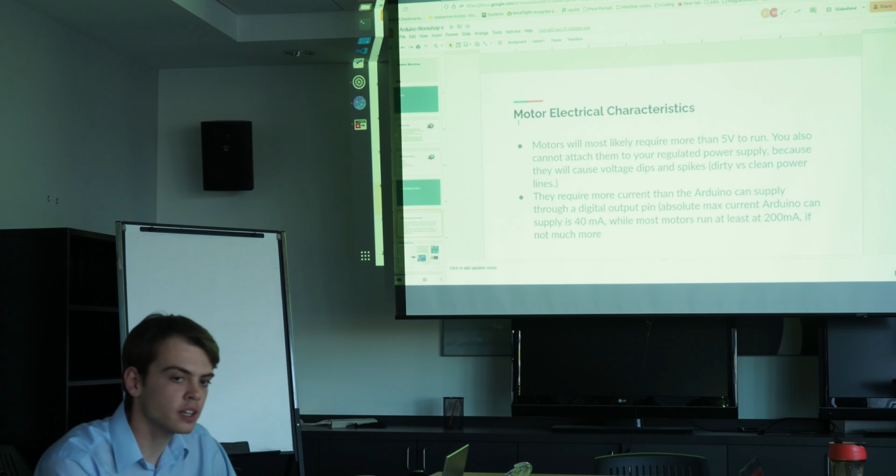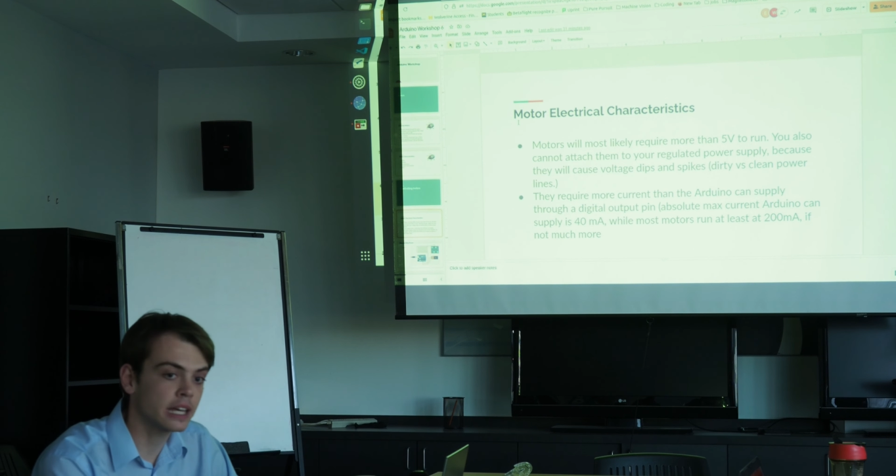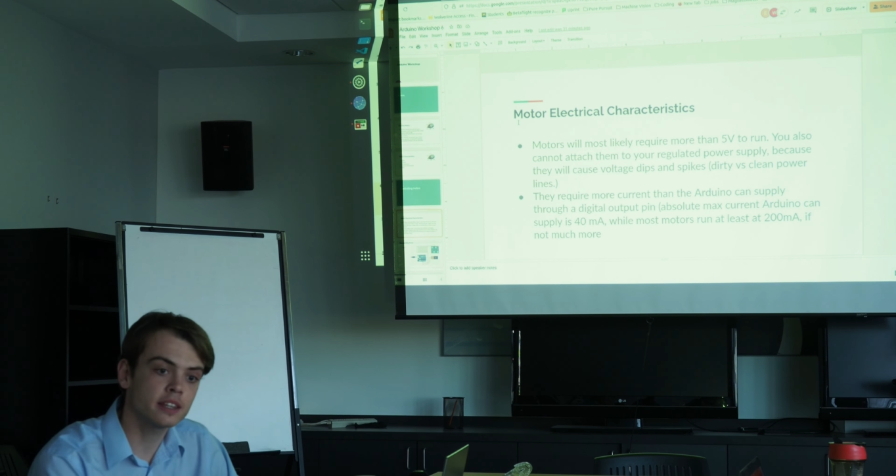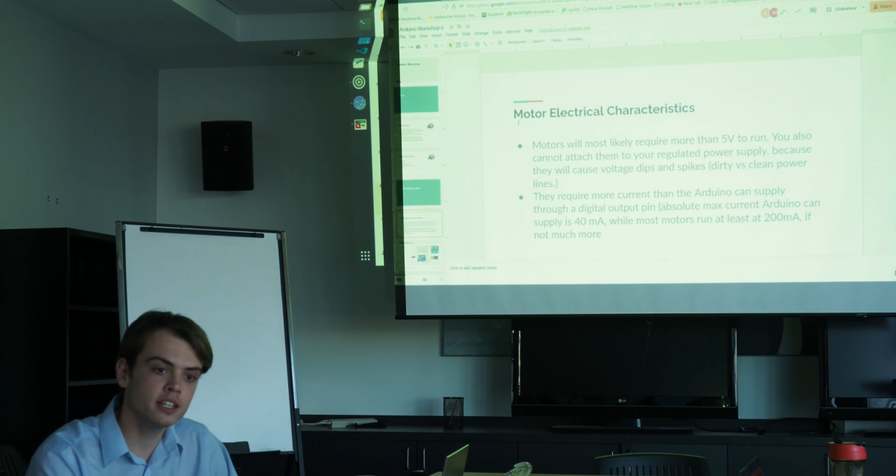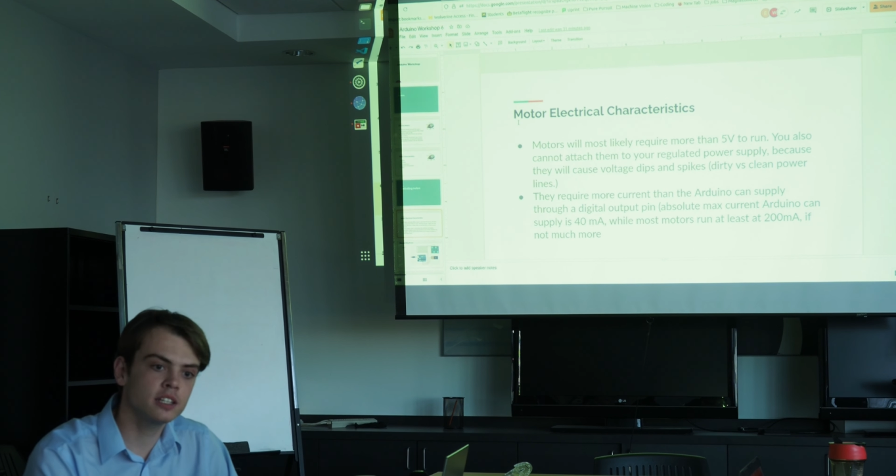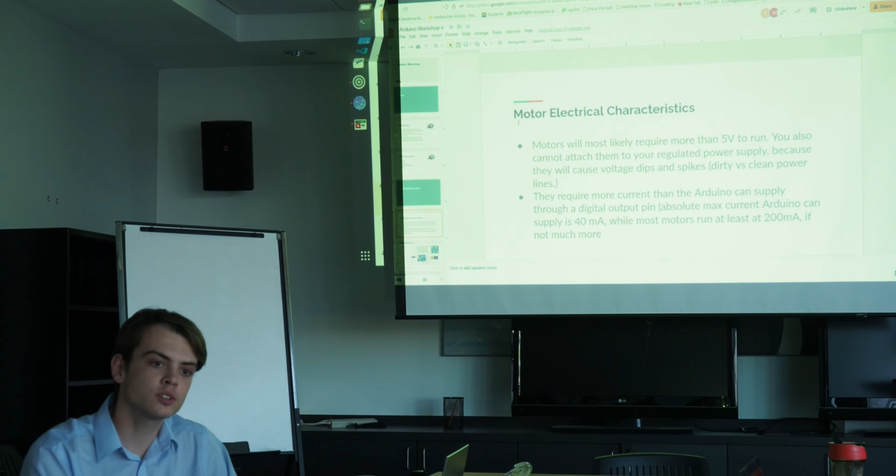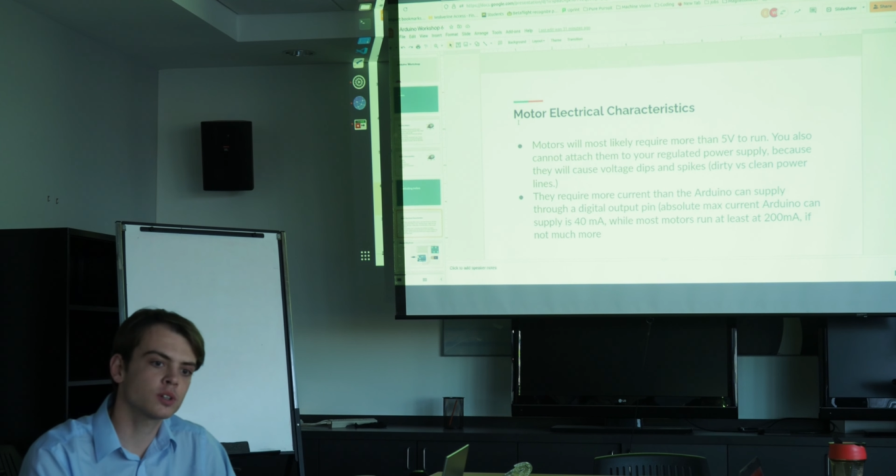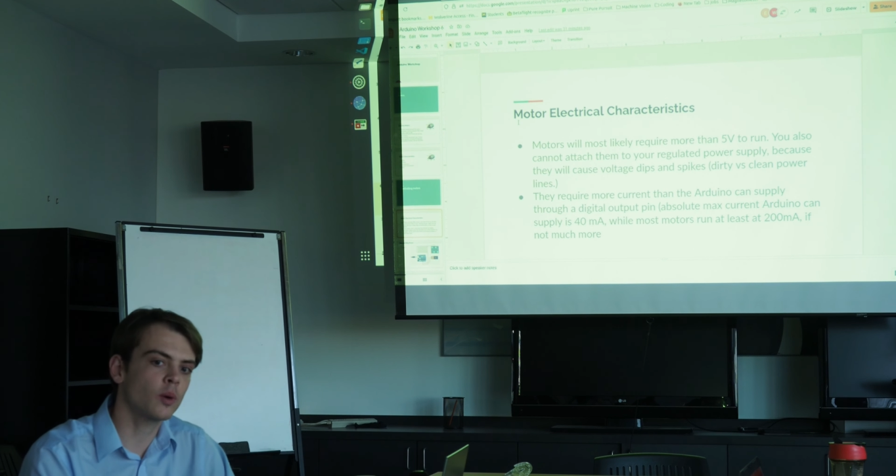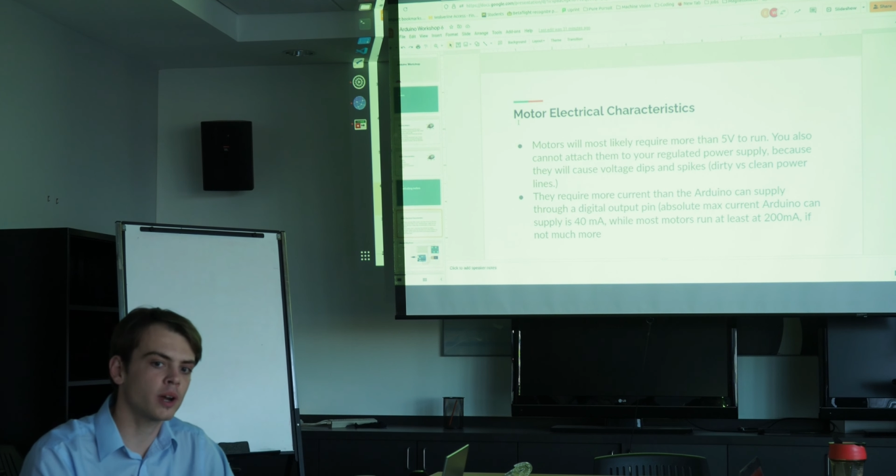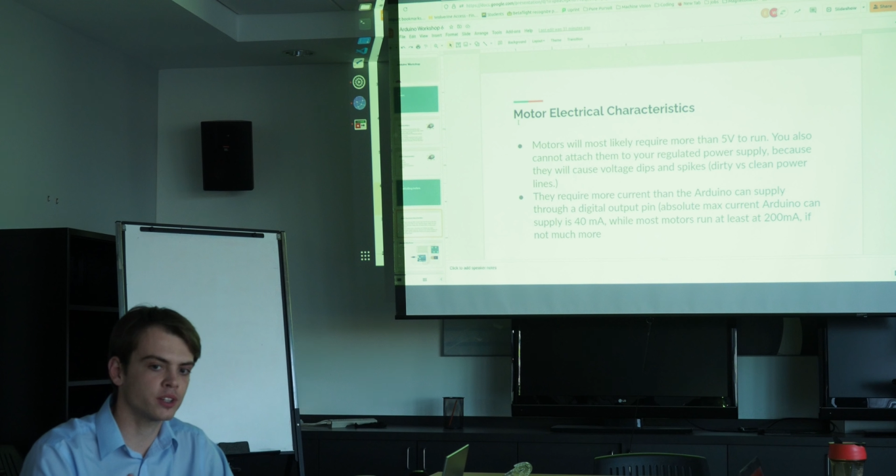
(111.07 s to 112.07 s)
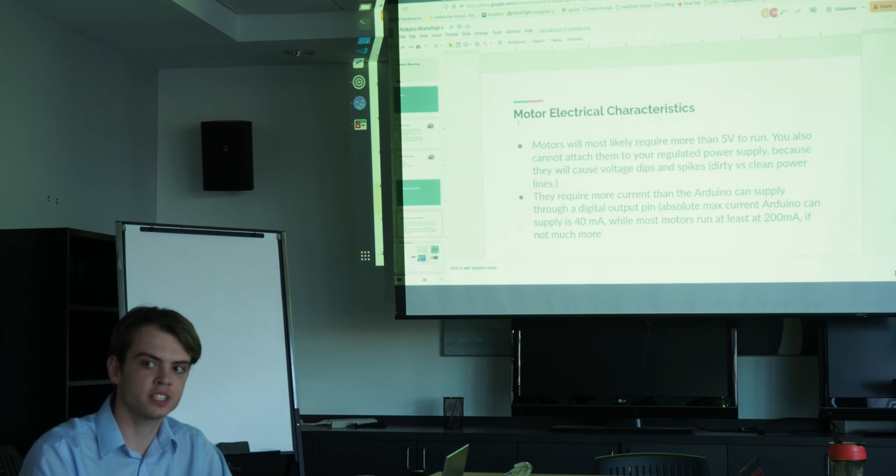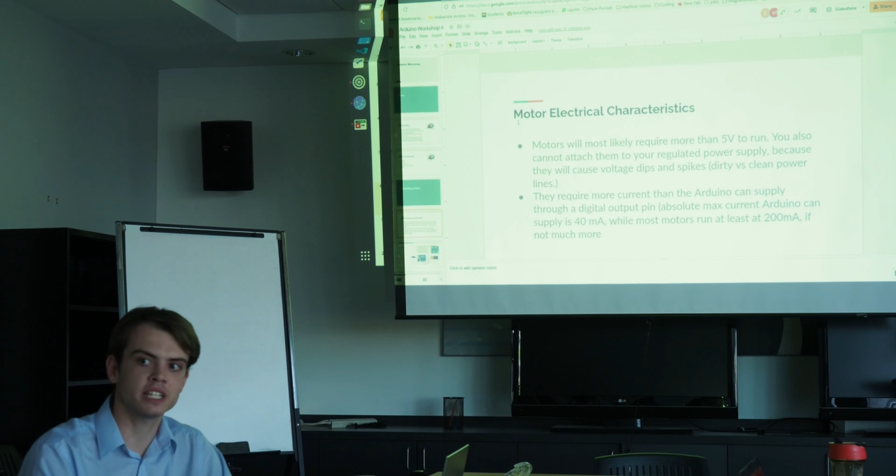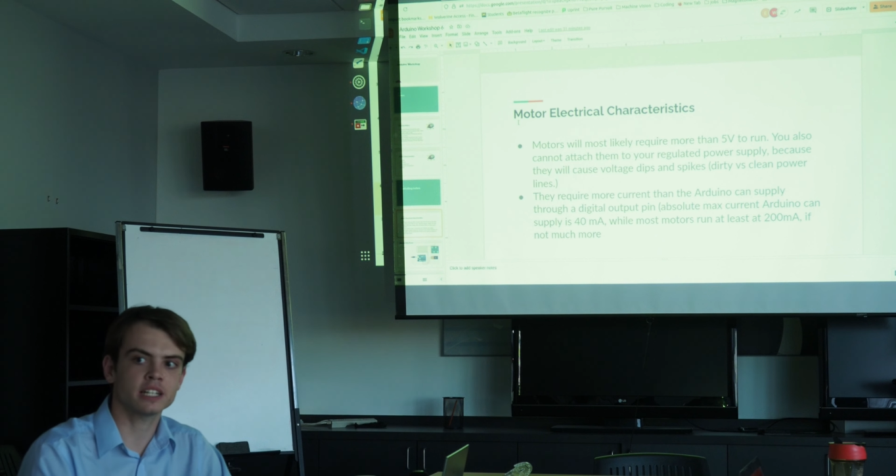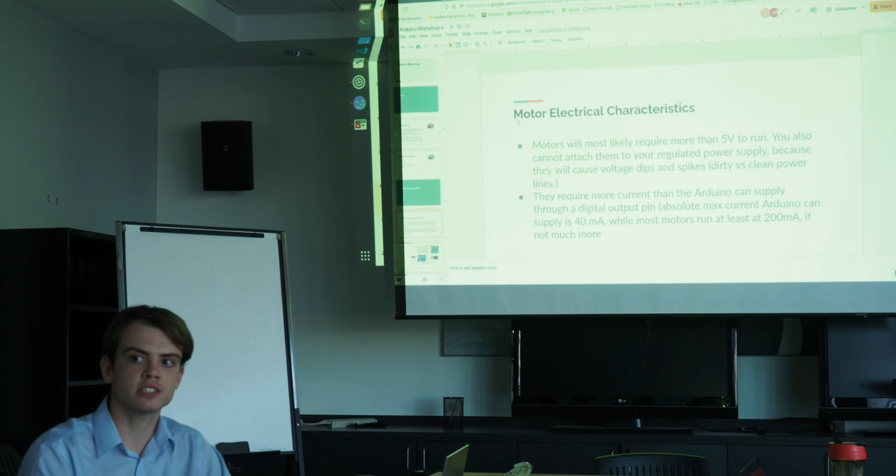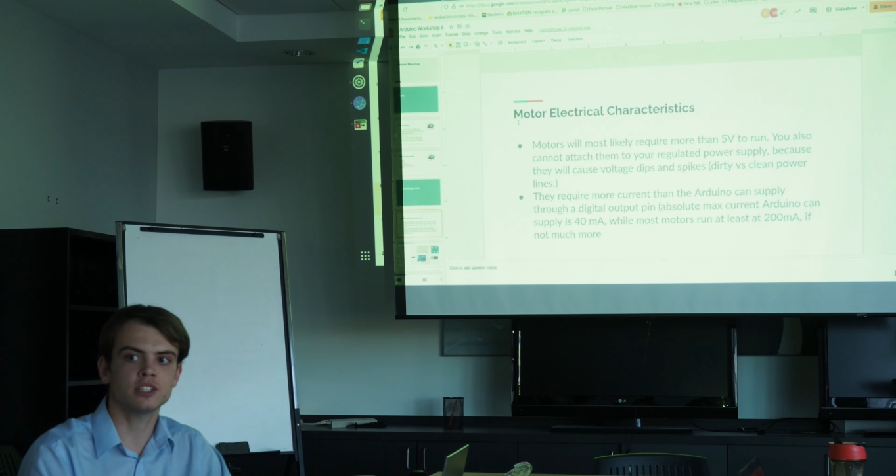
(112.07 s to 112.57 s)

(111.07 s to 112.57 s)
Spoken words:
like these require 6,